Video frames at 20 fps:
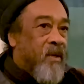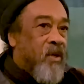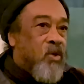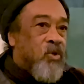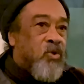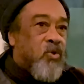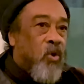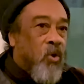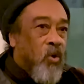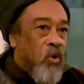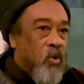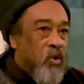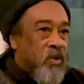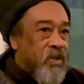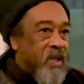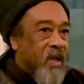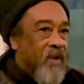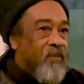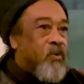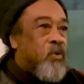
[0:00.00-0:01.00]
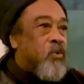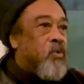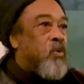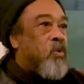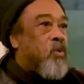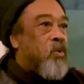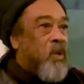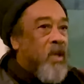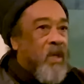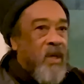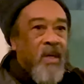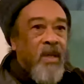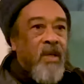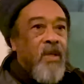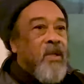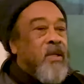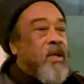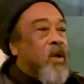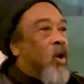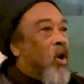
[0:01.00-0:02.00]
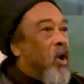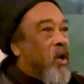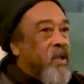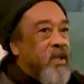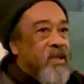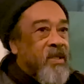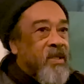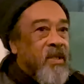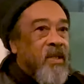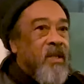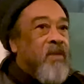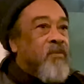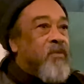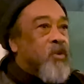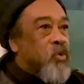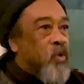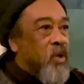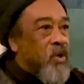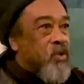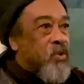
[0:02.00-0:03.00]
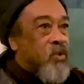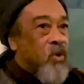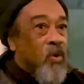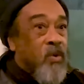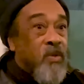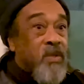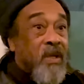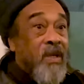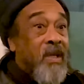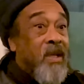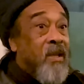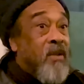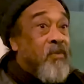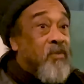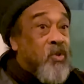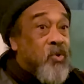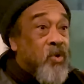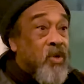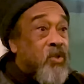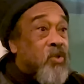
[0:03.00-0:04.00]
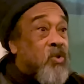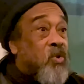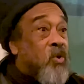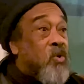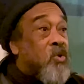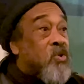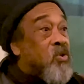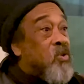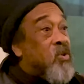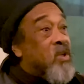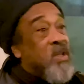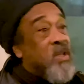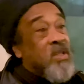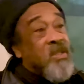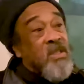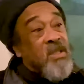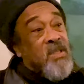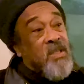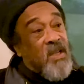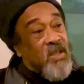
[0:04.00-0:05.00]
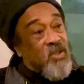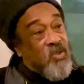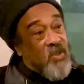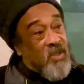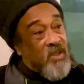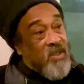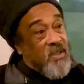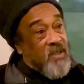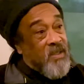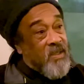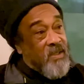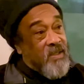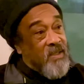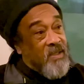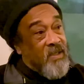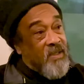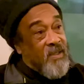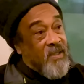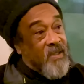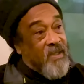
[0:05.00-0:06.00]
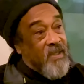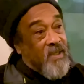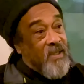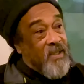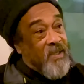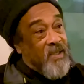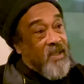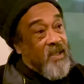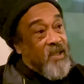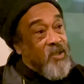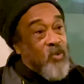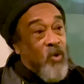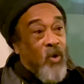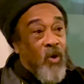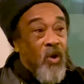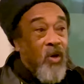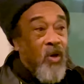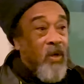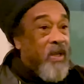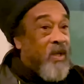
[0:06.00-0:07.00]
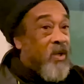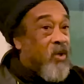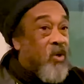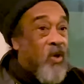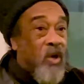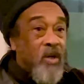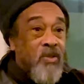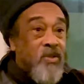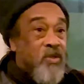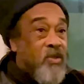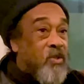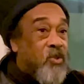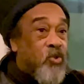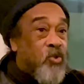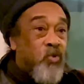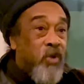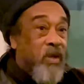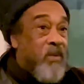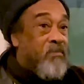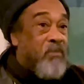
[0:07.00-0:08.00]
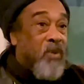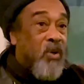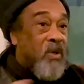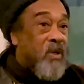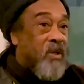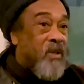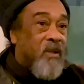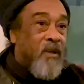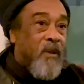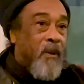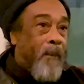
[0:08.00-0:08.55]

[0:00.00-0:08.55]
the souls have to, there are all these individual souls. Individual souls don't exist actually. It's all in God's dream book.